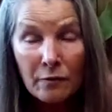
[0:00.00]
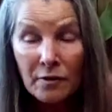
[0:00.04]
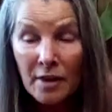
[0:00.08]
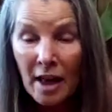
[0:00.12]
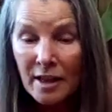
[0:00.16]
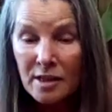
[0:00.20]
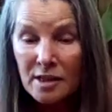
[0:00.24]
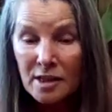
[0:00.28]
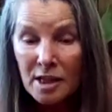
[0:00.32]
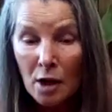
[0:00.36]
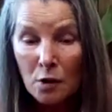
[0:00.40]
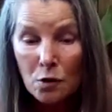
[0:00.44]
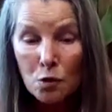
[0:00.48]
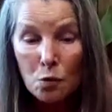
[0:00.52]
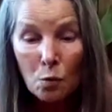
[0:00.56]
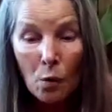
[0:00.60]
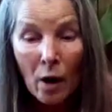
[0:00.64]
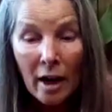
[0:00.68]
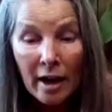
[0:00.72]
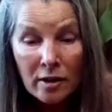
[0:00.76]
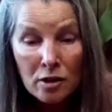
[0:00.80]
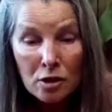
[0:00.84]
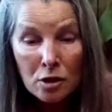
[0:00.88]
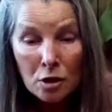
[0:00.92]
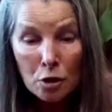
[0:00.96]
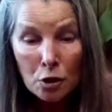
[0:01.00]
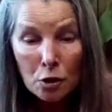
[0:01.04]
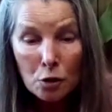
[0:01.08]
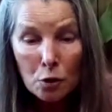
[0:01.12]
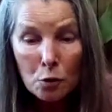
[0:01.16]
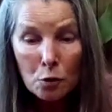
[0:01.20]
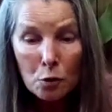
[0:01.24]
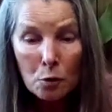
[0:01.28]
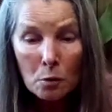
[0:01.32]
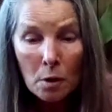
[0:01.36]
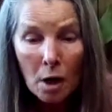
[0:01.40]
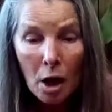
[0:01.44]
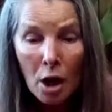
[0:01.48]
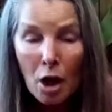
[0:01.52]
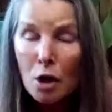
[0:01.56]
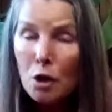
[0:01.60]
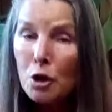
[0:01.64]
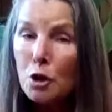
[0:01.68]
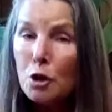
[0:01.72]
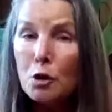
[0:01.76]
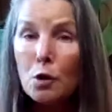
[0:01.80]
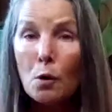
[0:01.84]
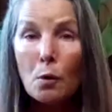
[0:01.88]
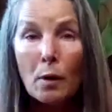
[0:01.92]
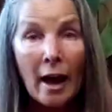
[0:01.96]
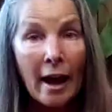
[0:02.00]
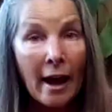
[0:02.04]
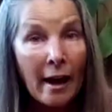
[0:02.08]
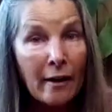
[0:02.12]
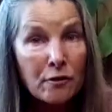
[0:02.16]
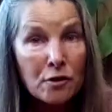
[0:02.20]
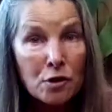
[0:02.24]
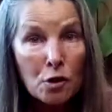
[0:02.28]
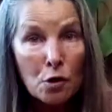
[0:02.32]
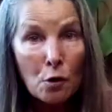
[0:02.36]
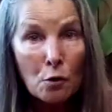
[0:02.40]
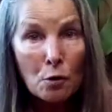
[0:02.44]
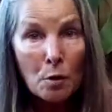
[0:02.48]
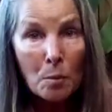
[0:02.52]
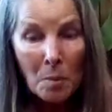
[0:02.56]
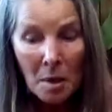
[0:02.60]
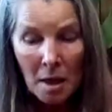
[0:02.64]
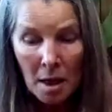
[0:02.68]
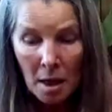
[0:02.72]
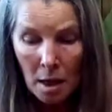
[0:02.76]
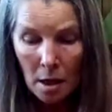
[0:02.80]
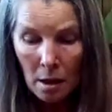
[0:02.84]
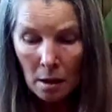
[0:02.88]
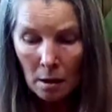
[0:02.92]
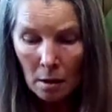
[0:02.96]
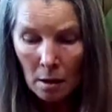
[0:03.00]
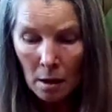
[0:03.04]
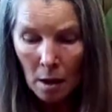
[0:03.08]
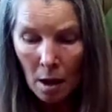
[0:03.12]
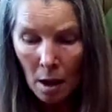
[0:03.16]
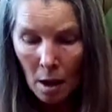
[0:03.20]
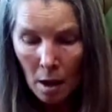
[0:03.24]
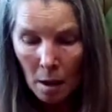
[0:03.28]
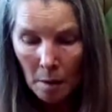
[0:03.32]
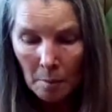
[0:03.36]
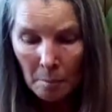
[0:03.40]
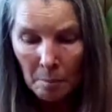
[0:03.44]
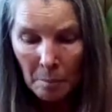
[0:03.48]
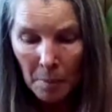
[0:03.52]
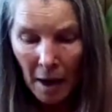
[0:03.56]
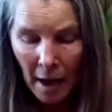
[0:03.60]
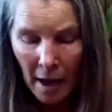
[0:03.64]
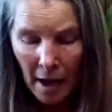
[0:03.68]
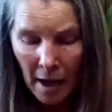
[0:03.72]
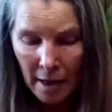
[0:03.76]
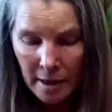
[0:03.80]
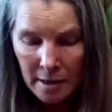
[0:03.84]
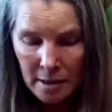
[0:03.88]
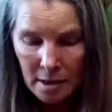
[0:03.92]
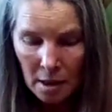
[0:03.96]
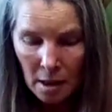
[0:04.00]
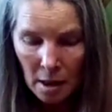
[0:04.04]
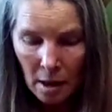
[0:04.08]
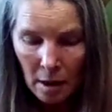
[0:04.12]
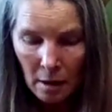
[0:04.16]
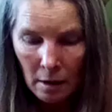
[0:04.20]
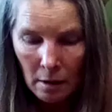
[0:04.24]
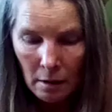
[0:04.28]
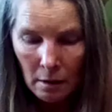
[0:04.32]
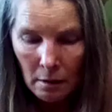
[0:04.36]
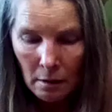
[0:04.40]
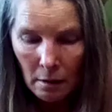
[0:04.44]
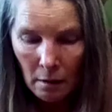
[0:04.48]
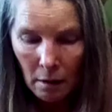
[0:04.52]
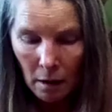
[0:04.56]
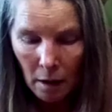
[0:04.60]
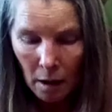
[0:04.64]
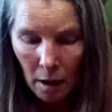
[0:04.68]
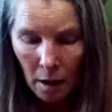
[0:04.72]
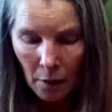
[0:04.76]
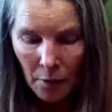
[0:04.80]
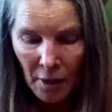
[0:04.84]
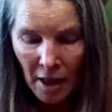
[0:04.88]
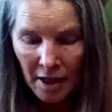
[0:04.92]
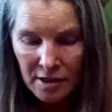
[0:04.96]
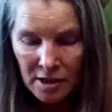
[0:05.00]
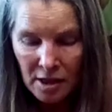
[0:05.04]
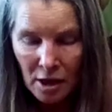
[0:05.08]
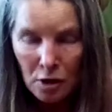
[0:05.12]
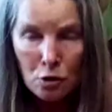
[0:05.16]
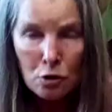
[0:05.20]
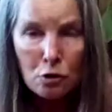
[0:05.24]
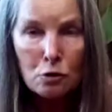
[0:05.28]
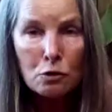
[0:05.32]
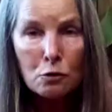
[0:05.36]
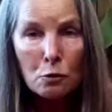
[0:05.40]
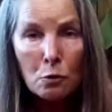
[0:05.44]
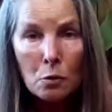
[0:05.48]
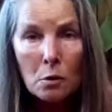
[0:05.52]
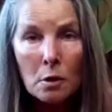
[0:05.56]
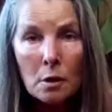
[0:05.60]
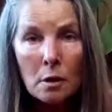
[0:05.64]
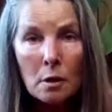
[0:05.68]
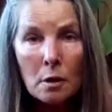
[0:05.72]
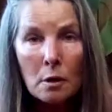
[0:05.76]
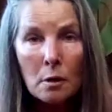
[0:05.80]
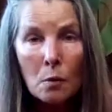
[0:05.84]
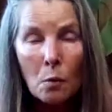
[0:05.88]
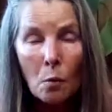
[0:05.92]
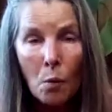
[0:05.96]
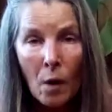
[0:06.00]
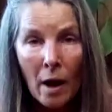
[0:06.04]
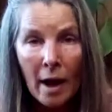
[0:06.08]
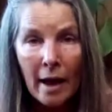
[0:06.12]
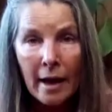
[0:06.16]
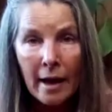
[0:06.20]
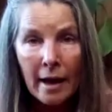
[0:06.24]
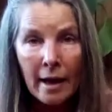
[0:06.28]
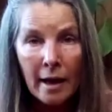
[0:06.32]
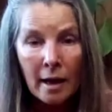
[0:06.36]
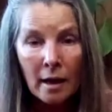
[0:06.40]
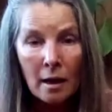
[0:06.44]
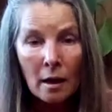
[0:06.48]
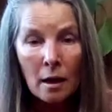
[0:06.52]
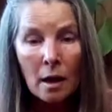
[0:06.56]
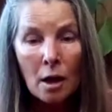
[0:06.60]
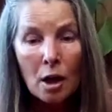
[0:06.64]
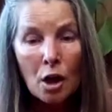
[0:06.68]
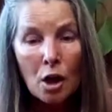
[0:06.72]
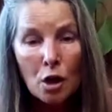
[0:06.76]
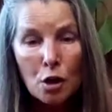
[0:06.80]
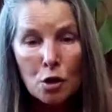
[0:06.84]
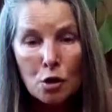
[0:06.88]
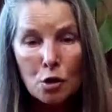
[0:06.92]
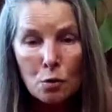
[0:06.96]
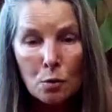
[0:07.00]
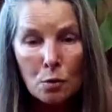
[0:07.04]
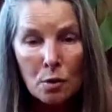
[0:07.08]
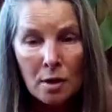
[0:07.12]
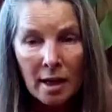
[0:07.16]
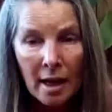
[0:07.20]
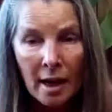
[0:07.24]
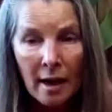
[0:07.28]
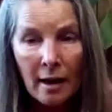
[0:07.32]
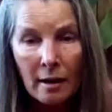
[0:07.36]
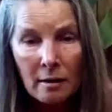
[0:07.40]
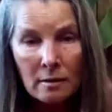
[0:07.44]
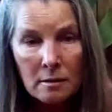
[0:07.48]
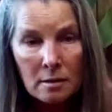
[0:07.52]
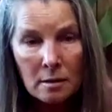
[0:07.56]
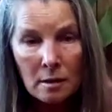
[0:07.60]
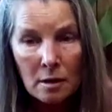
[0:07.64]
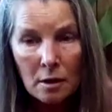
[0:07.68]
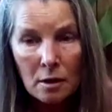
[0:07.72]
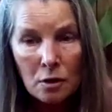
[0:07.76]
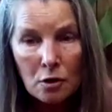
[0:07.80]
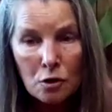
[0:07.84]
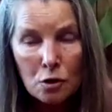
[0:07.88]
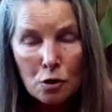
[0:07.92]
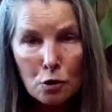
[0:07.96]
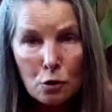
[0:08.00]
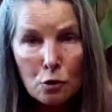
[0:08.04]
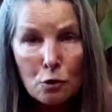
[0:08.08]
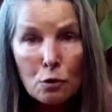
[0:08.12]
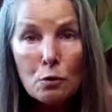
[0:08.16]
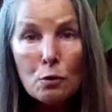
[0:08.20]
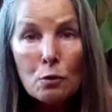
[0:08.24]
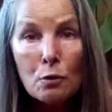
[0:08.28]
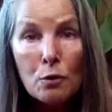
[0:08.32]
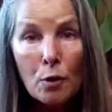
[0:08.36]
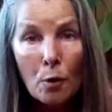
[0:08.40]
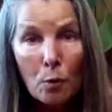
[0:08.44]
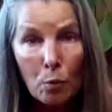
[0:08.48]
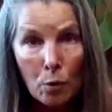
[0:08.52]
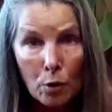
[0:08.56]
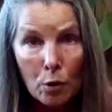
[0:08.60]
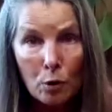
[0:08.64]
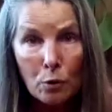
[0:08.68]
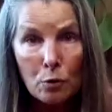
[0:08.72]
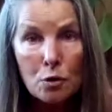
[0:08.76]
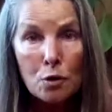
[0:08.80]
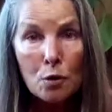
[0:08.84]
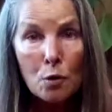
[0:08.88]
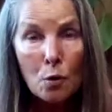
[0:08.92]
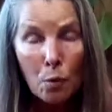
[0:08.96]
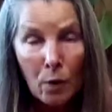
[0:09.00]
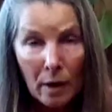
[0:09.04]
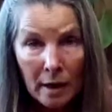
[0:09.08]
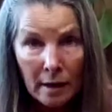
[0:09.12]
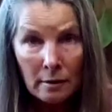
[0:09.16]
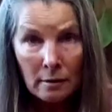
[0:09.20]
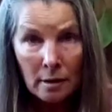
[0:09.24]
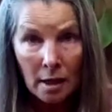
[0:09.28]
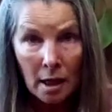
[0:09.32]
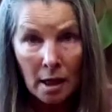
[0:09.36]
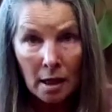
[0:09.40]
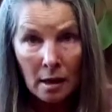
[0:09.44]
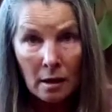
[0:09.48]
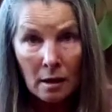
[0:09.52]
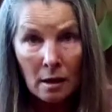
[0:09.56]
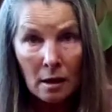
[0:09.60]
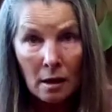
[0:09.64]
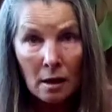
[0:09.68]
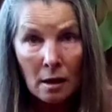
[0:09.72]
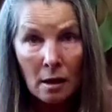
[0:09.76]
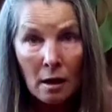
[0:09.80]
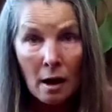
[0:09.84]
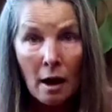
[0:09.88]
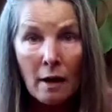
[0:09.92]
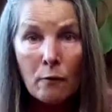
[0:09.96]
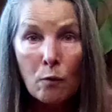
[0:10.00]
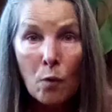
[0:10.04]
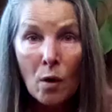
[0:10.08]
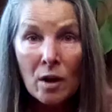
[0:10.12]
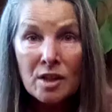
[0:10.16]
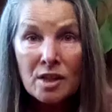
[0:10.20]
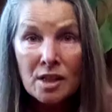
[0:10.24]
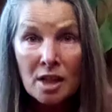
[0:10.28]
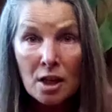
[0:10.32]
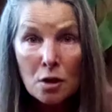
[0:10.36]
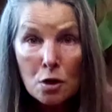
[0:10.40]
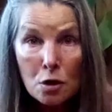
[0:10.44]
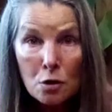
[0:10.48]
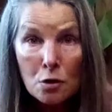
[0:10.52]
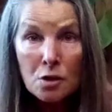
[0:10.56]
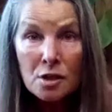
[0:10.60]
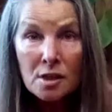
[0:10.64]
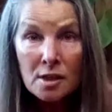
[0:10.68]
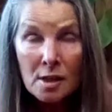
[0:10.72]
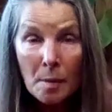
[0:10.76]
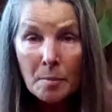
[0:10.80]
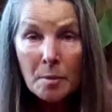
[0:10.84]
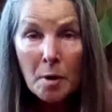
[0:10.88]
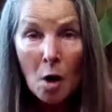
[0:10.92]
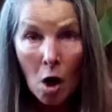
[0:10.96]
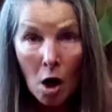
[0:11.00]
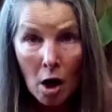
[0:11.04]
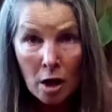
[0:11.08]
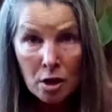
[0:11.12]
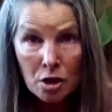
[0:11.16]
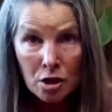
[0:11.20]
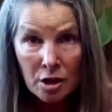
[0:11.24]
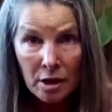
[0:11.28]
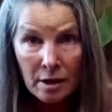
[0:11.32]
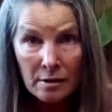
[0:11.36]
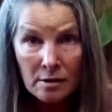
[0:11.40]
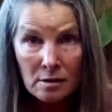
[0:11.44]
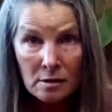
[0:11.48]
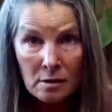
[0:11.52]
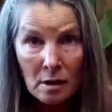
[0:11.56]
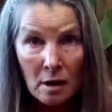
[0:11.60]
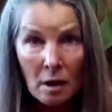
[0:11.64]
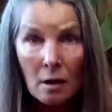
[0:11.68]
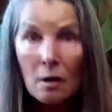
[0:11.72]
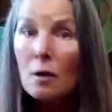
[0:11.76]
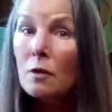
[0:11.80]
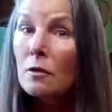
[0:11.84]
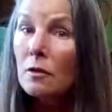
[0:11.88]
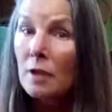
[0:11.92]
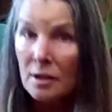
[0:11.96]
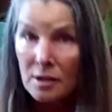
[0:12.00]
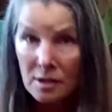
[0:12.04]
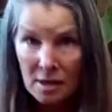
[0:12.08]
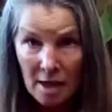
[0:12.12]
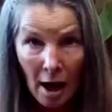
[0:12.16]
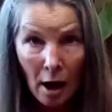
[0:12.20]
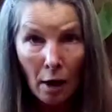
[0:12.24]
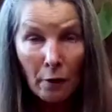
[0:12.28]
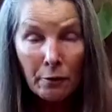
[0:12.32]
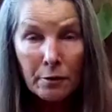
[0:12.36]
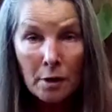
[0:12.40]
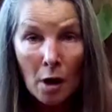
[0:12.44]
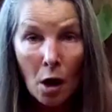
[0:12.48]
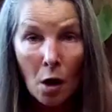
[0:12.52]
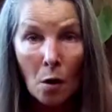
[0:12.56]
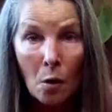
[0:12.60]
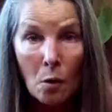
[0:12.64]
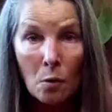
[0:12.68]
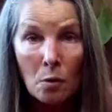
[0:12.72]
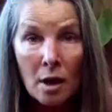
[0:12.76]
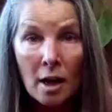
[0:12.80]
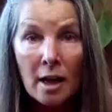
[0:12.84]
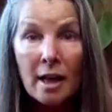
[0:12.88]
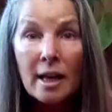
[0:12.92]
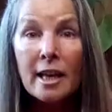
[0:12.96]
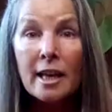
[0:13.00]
if that sounds right to you. You don't have to go to me, but that's a sure way to get to the root quickly of what's in your subconscious, the South Node.